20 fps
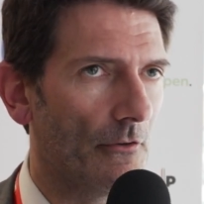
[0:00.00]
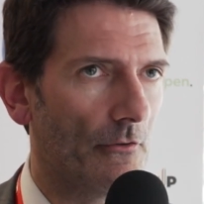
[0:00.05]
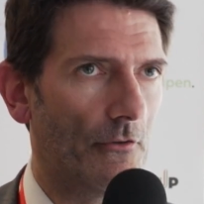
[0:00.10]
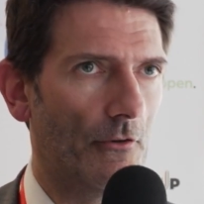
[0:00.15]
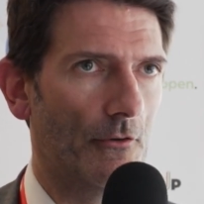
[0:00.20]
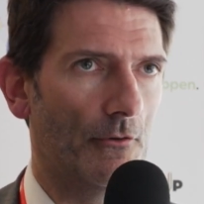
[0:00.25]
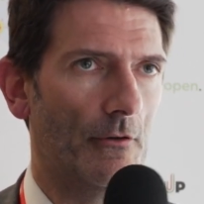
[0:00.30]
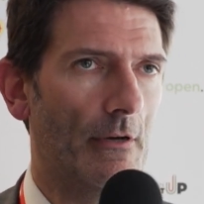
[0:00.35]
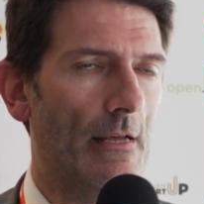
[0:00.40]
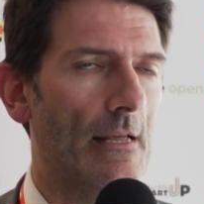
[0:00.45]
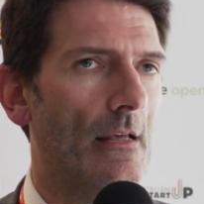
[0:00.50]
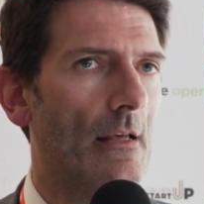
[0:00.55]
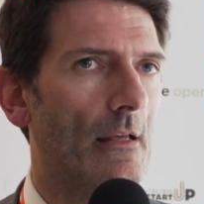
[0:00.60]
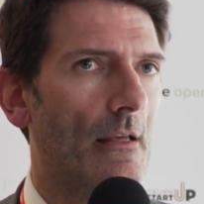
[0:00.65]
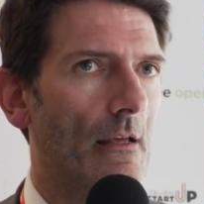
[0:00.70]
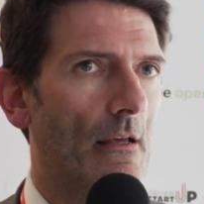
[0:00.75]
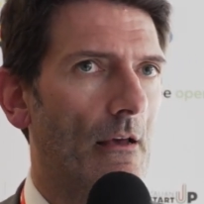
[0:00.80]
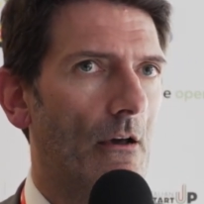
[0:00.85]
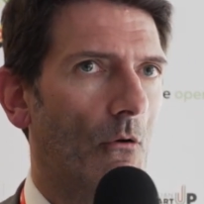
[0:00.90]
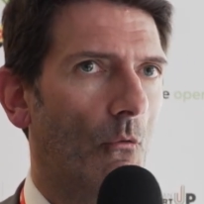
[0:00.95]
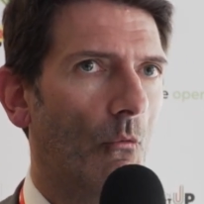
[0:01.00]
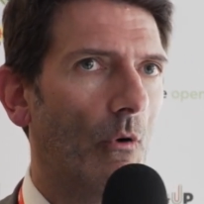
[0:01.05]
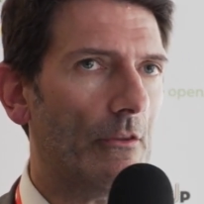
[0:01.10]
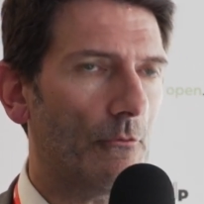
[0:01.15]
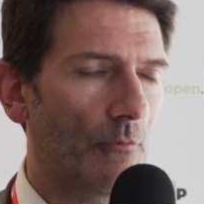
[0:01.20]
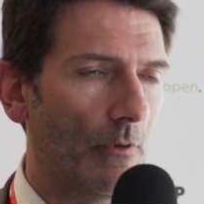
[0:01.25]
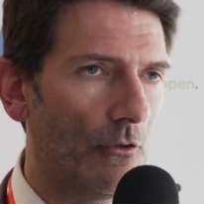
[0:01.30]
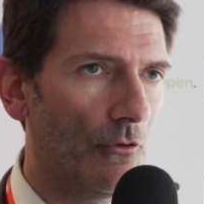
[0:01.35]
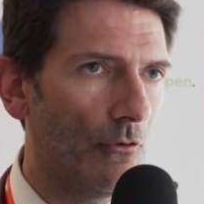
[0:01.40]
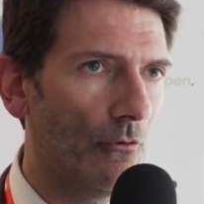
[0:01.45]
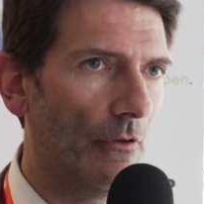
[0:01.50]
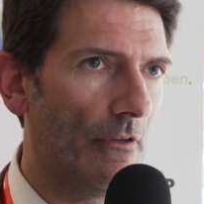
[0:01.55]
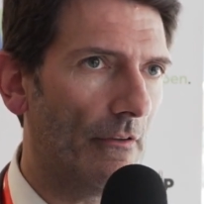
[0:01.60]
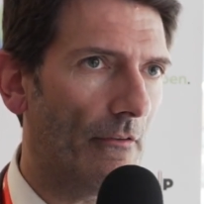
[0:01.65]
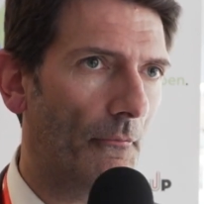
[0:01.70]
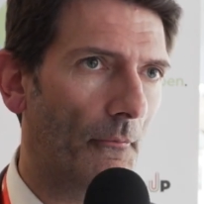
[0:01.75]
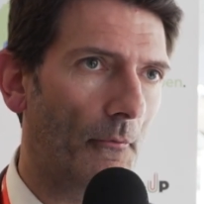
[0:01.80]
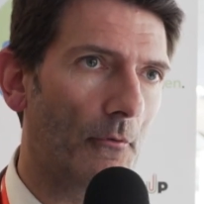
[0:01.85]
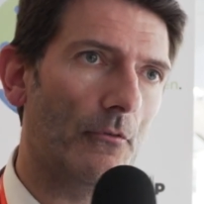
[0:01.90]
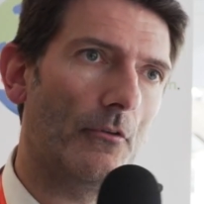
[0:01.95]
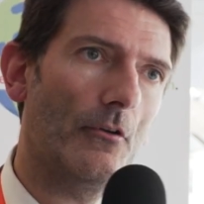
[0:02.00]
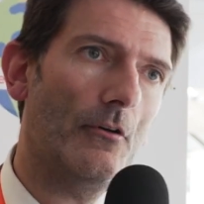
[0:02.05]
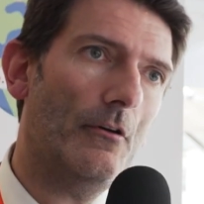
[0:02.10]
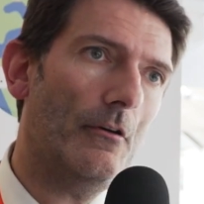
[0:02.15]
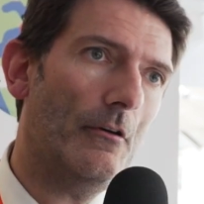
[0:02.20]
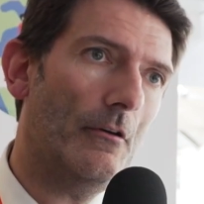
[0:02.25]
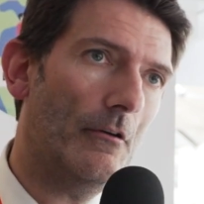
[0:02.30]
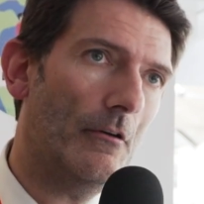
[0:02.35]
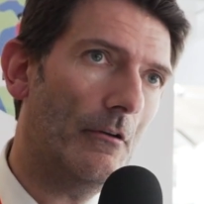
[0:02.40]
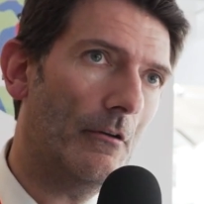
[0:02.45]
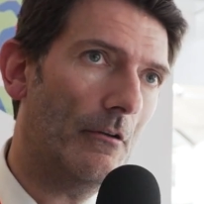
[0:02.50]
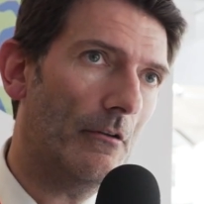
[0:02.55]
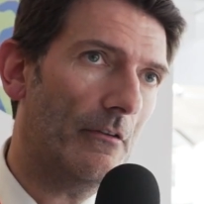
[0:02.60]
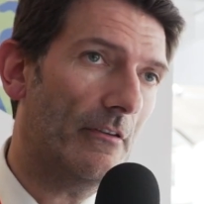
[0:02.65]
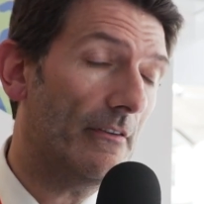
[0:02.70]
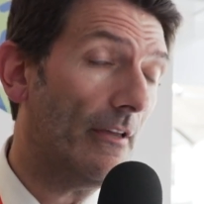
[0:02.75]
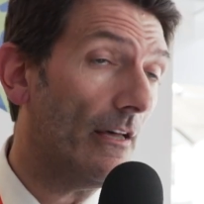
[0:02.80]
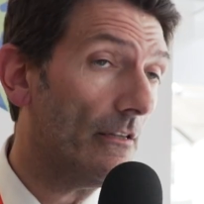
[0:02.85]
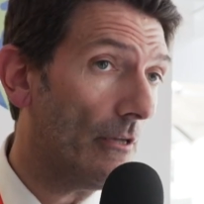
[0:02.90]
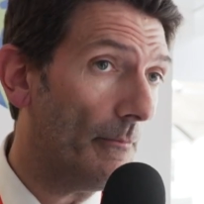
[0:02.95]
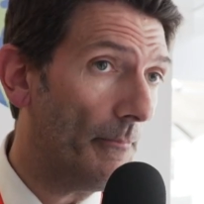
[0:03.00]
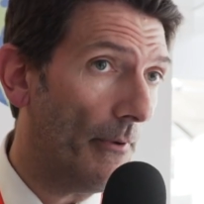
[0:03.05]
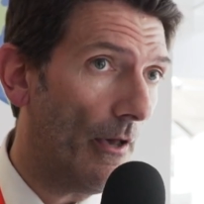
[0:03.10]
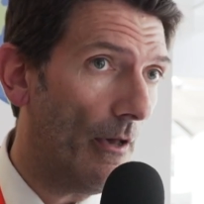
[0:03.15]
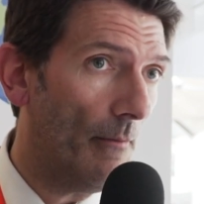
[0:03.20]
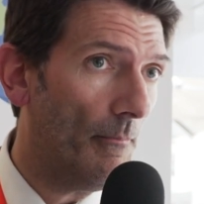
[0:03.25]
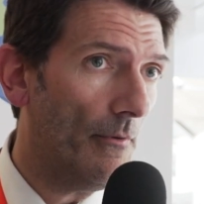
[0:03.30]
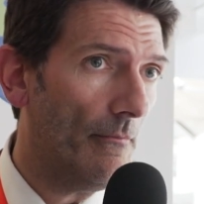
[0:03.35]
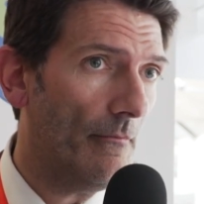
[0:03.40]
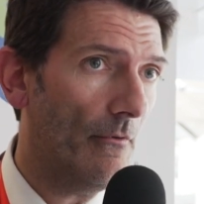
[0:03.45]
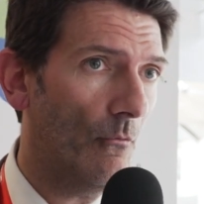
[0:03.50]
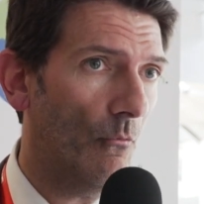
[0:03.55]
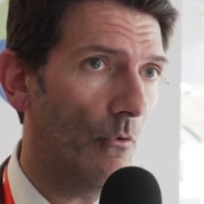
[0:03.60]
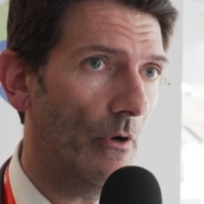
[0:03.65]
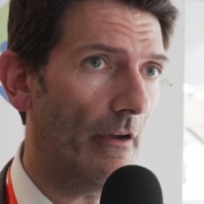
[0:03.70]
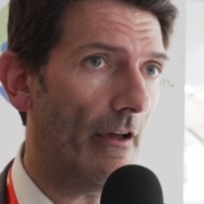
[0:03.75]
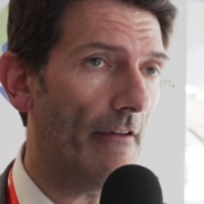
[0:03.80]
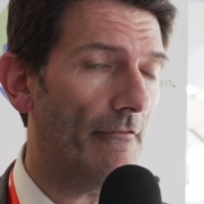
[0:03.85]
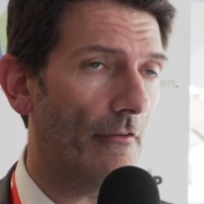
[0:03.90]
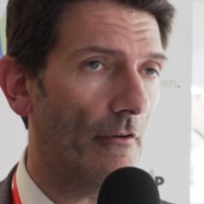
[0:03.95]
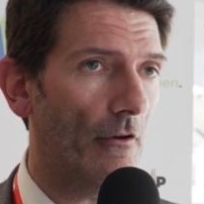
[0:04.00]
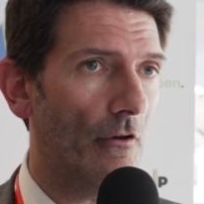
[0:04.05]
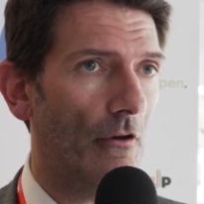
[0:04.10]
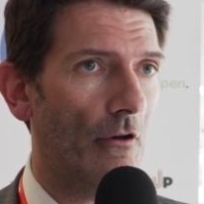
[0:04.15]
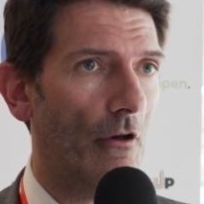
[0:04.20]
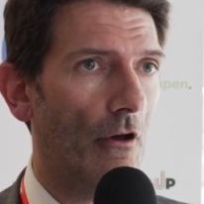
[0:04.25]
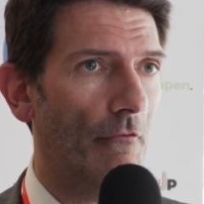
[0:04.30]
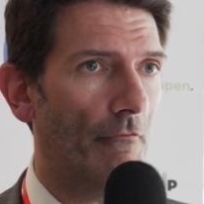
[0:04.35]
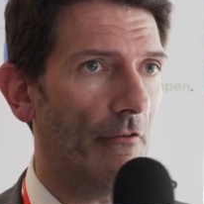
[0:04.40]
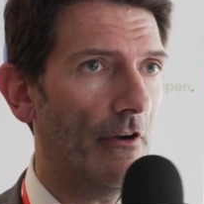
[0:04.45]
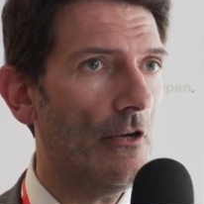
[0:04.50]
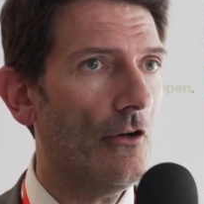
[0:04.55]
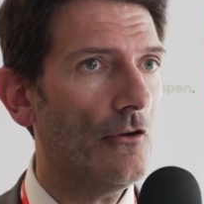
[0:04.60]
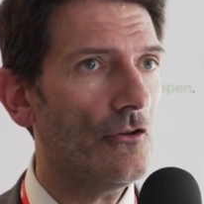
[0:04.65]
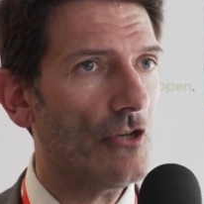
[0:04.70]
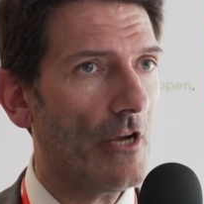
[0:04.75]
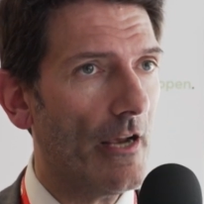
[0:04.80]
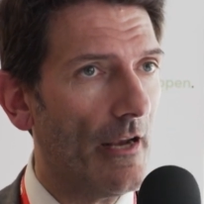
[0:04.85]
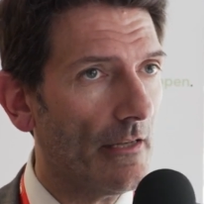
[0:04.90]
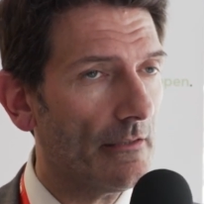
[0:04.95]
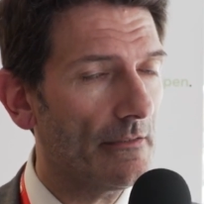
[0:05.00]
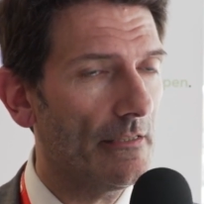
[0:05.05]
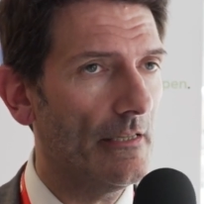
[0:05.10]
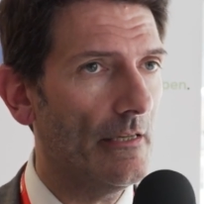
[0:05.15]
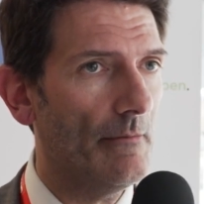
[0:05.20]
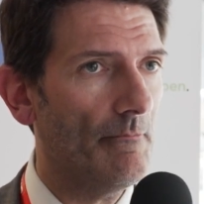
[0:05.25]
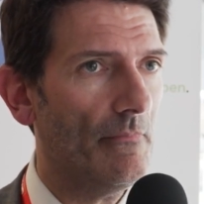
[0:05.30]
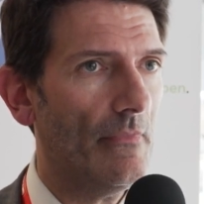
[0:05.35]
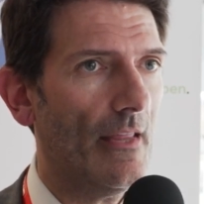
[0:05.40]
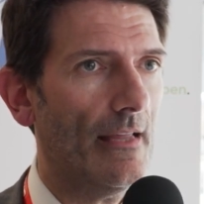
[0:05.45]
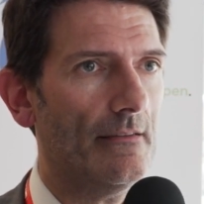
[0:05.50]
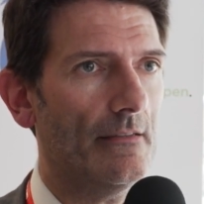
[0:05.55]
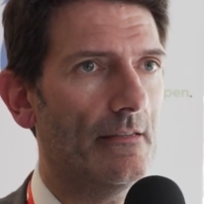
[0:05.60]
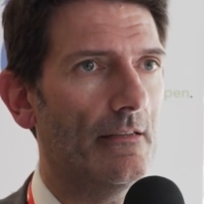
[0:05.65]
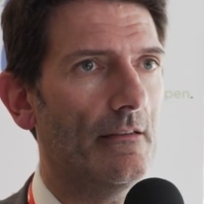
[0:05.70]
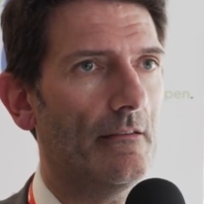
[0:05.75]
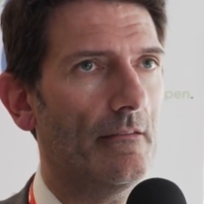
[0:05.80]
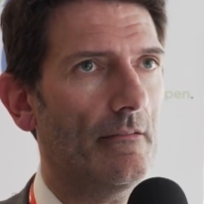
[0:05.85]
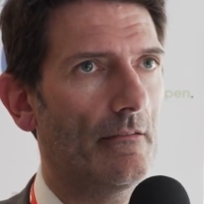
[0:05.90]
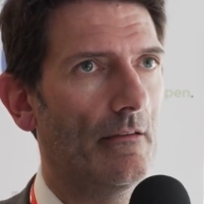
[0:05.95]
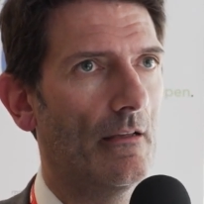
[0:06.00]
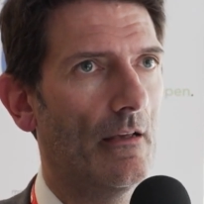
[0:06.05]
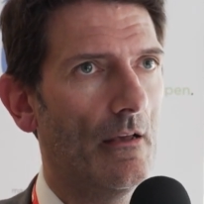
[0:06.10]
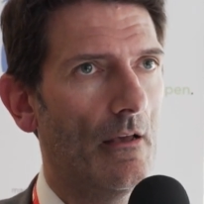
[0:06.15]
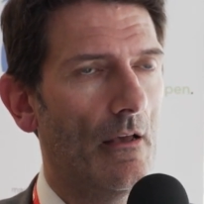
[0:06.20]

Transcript: So what we do is through the Startup Hub, we have a very agile team that is